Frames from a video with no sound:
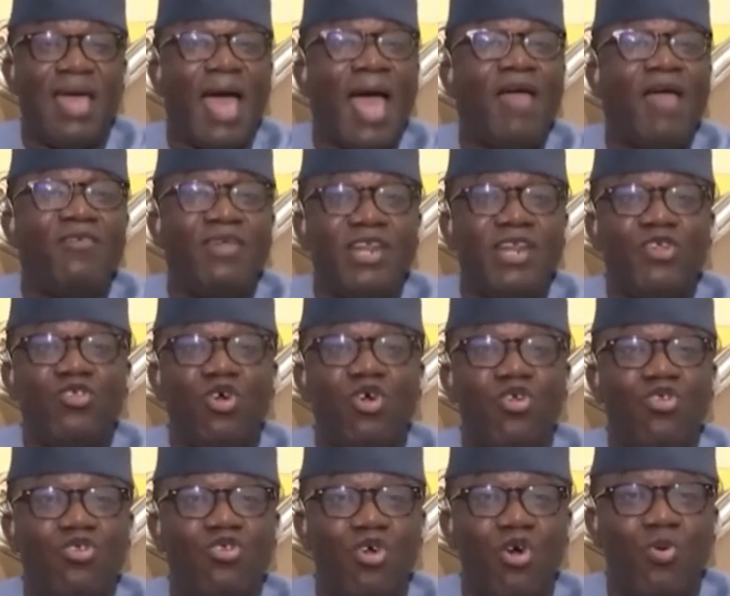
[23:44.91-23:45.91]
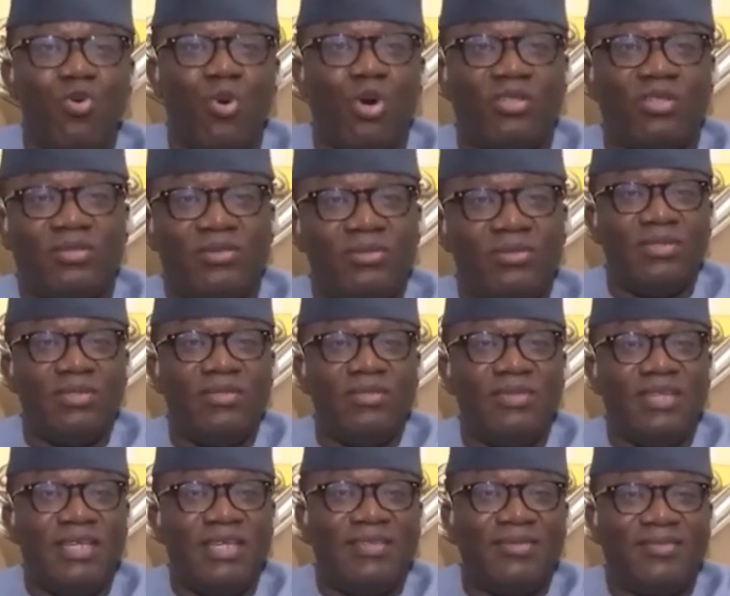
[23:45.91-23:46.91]
I really don't know what
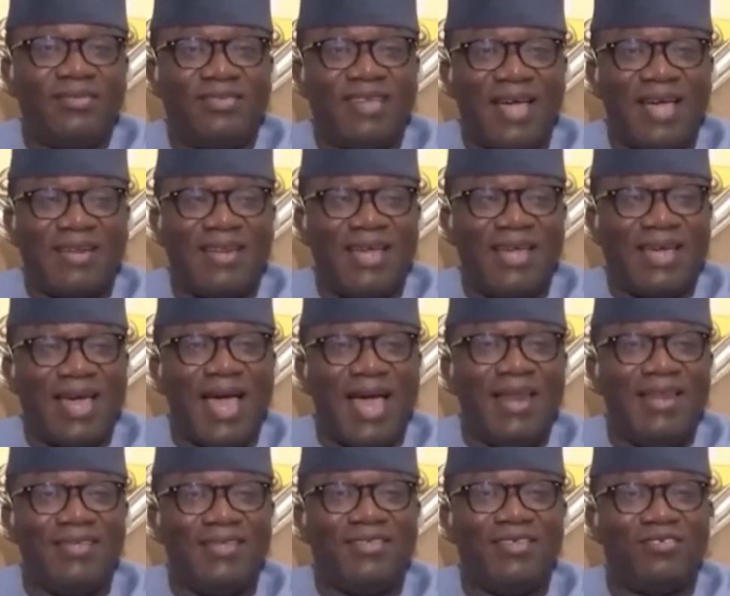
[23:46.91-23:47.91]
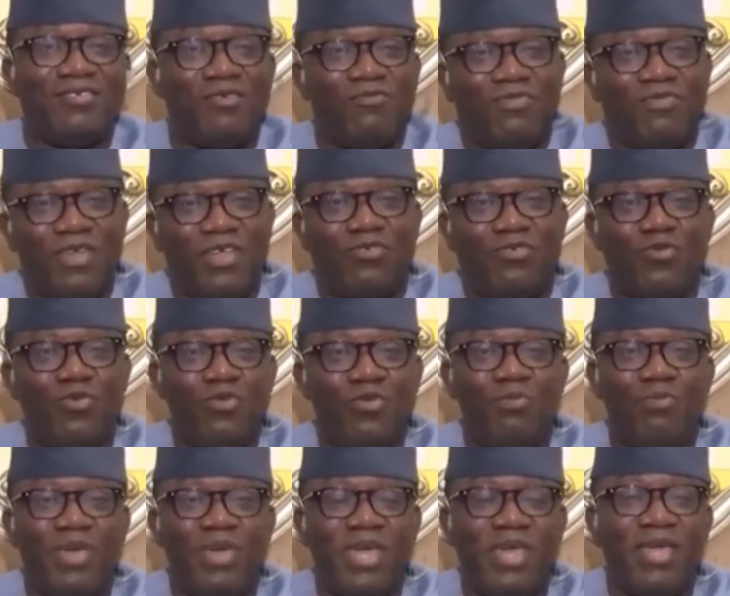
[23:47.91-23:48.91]
the technicalities of this will
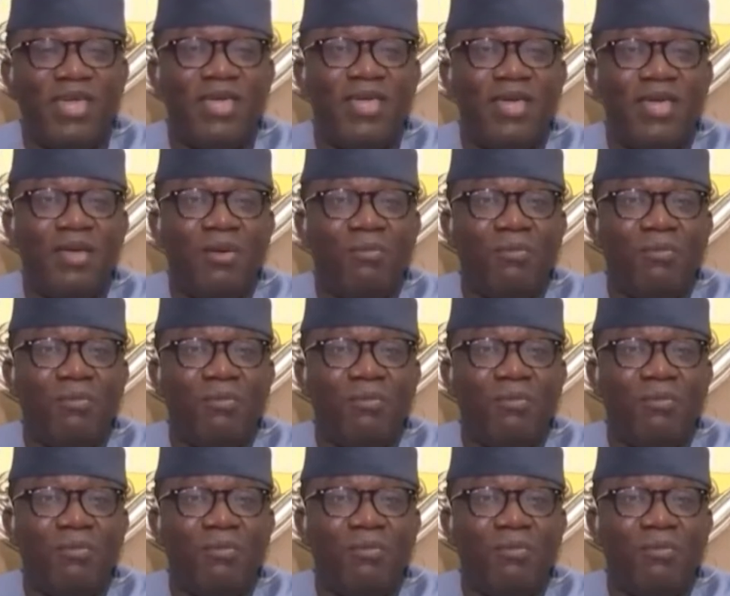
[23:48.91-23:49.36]
be,